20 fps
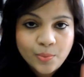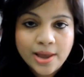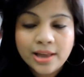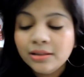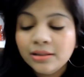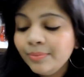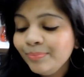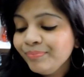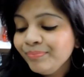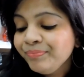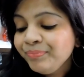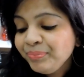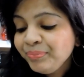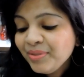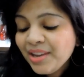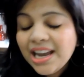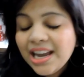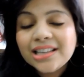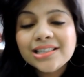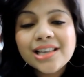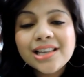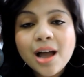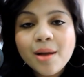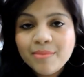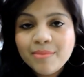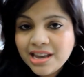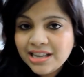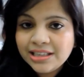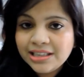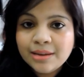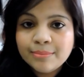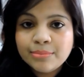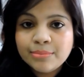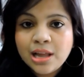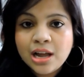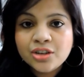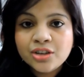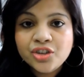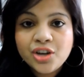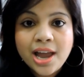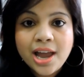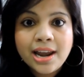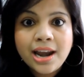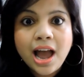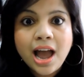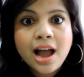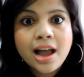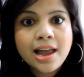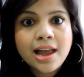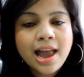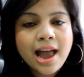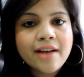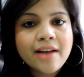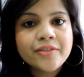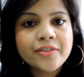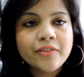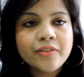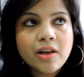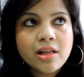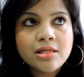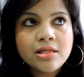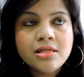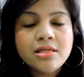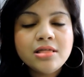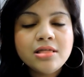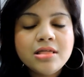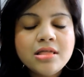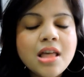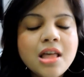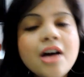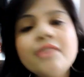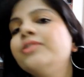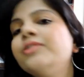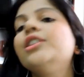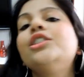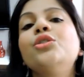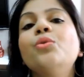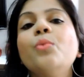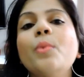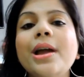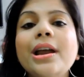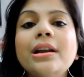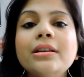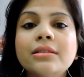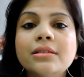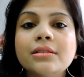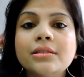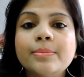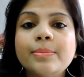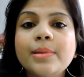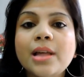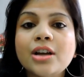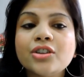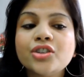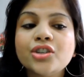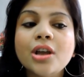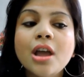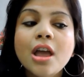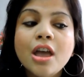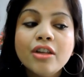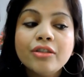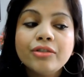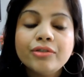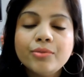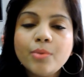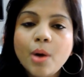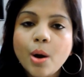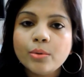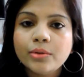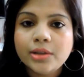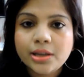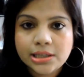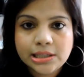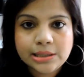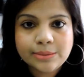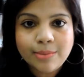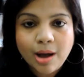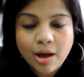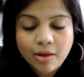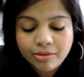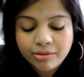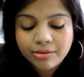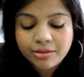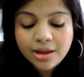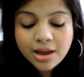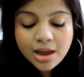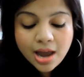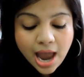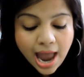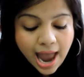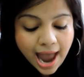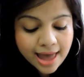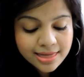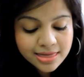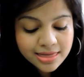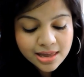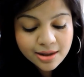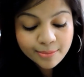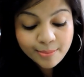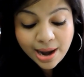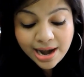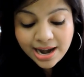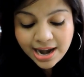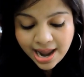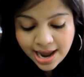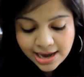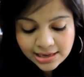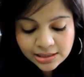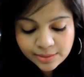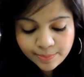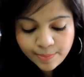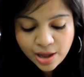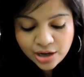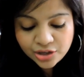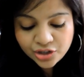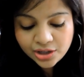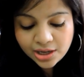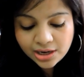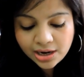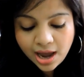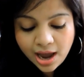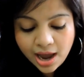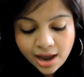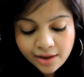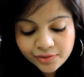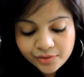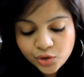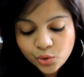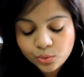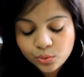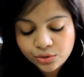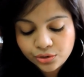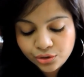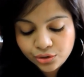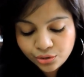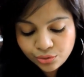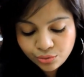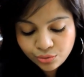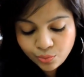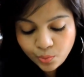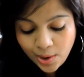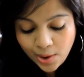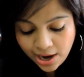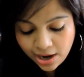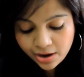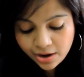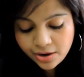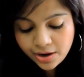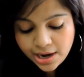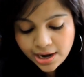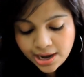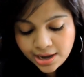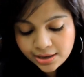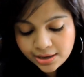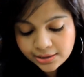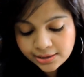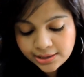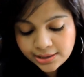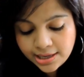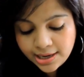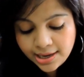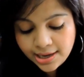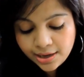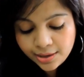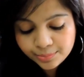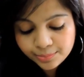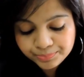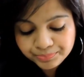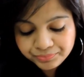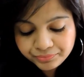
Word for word: well it's amazing blush and I have loved to wear this blush throughout this month and then my next blush that I have chosen to wear is the